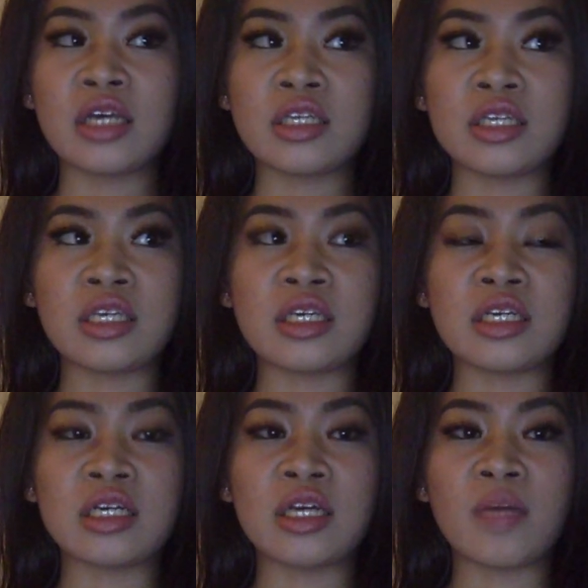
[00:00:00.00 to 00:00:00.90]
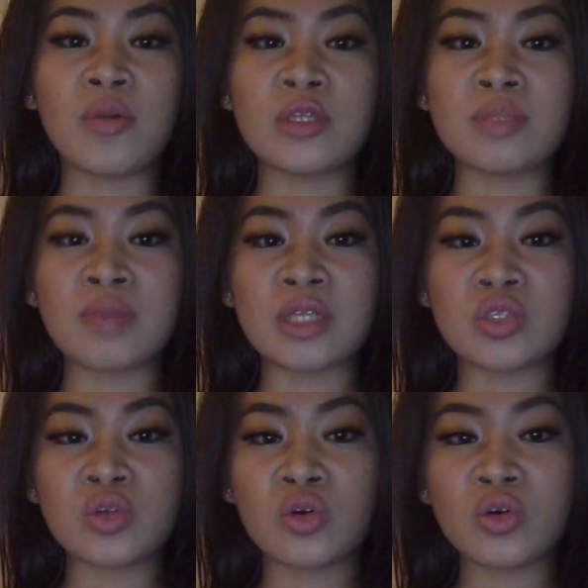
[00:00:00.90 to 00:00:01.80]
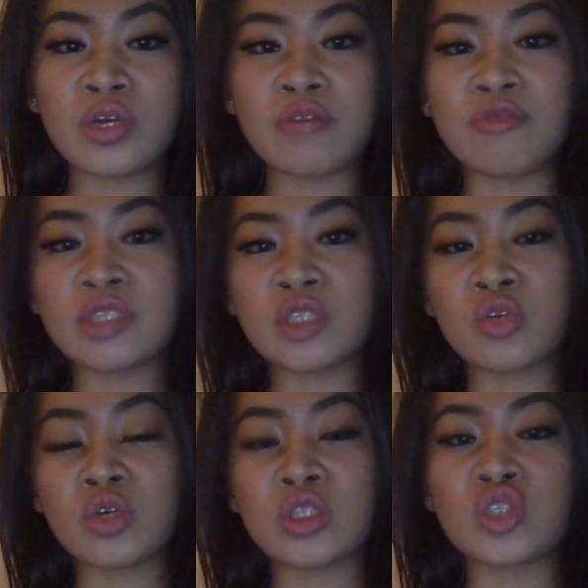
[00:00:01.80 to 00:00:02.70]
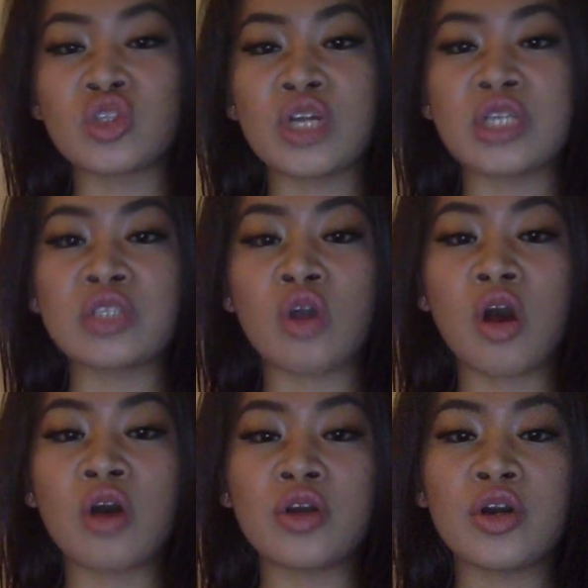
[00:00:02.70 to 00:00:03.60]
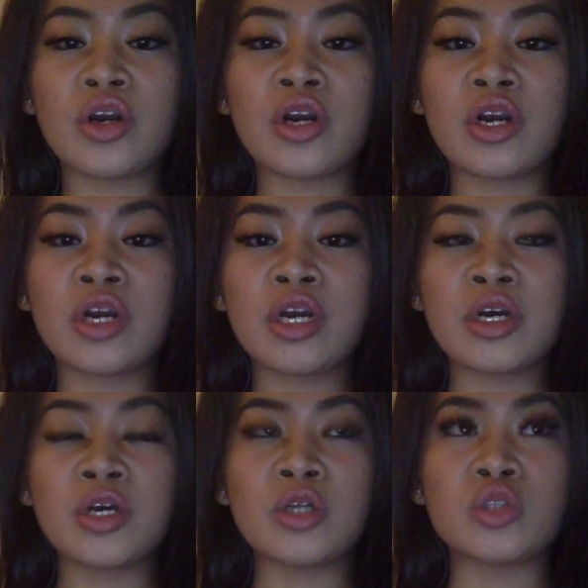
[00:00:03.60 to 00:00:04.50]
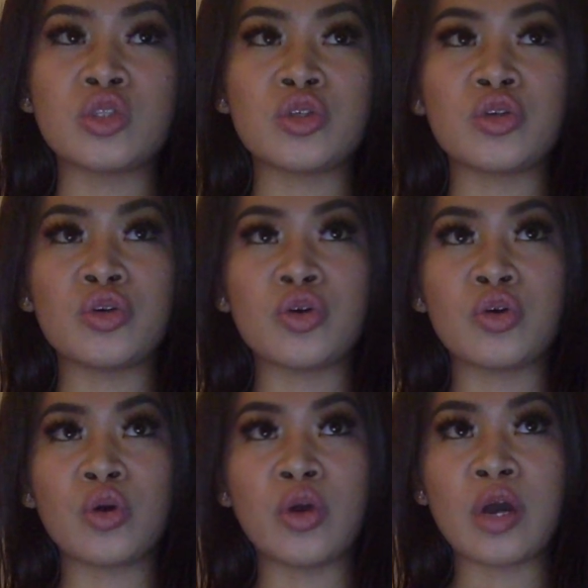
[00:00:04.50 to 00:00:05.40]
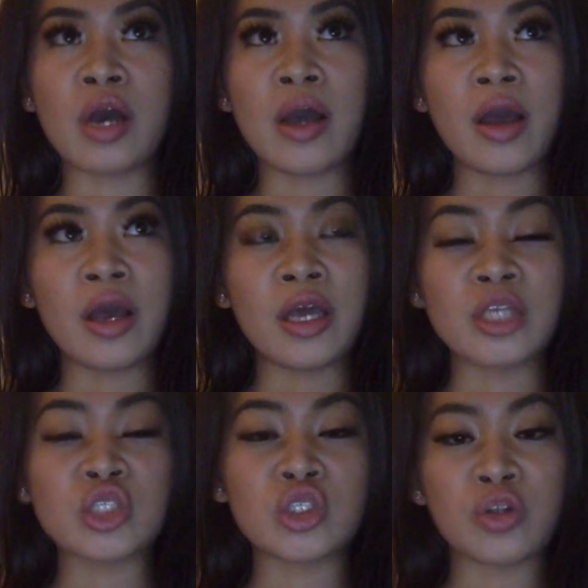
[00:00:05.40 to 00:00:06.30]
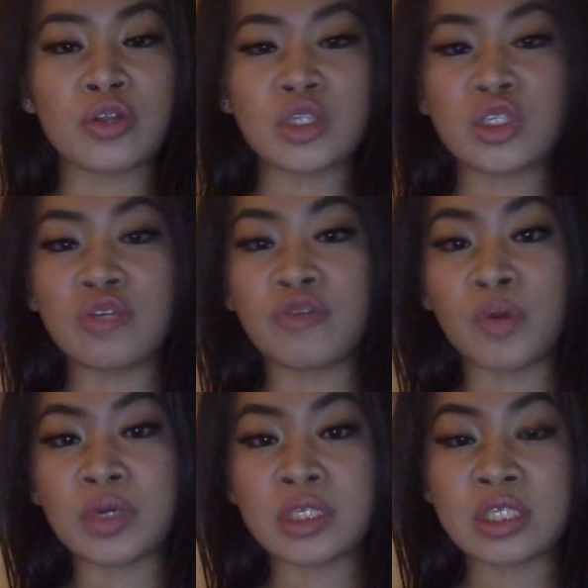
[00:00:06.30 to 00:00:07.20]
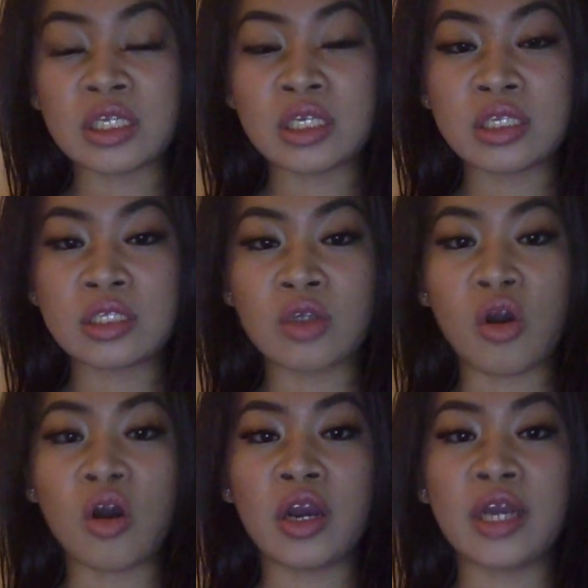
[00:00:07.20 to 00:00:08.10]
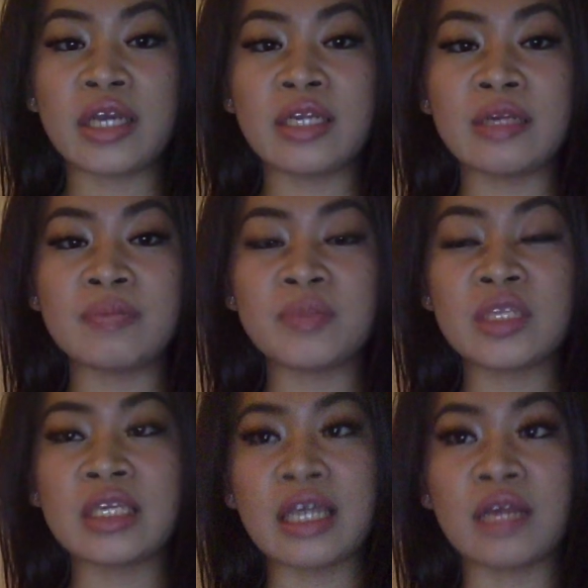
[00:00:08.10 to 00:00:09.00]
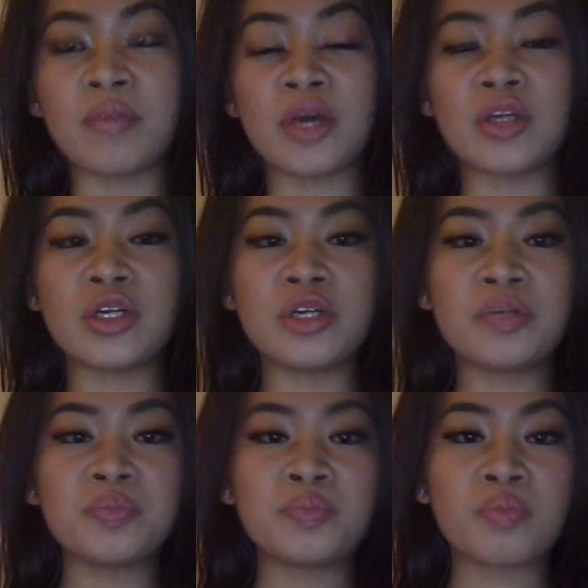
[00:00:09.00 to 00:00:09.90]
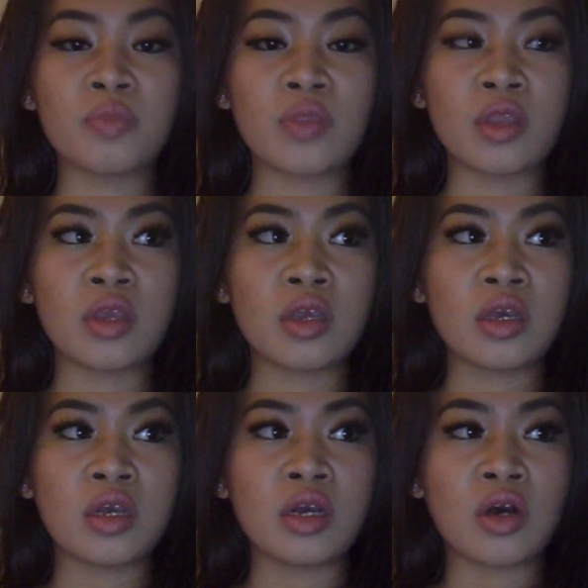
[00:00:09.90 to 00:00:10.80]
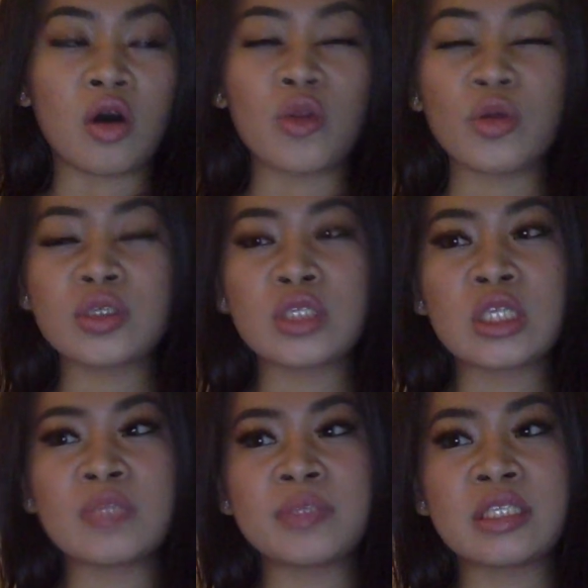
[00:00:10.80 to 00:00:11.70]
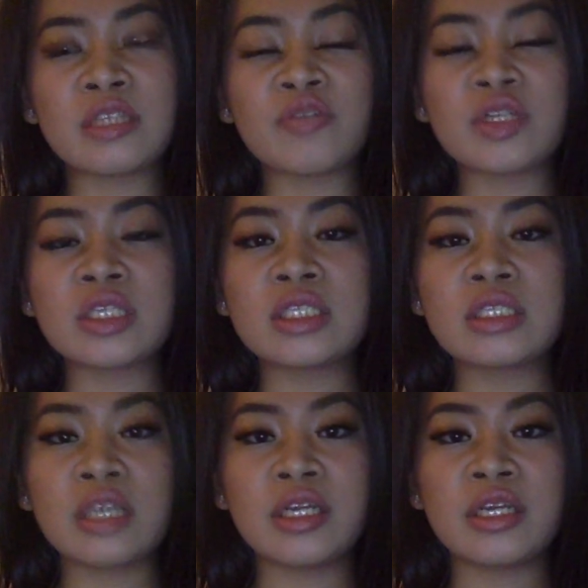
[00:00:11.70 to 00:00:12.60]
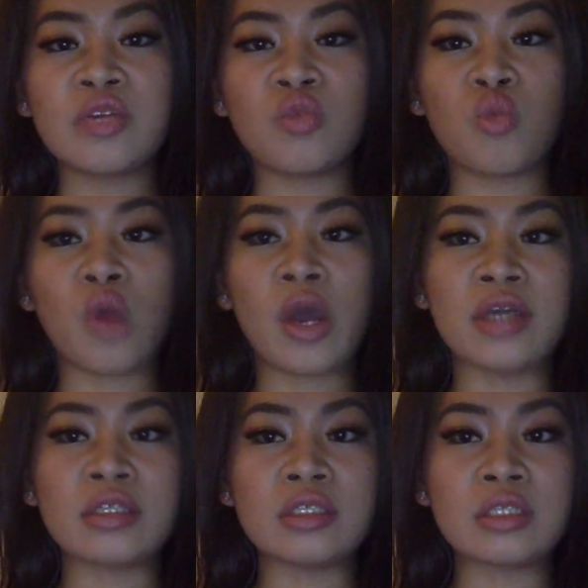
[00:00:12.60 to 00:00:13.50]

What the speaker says: he puts mental and physical constraints on her to ensure that she focuses on getting better. Although it's not specifically stated what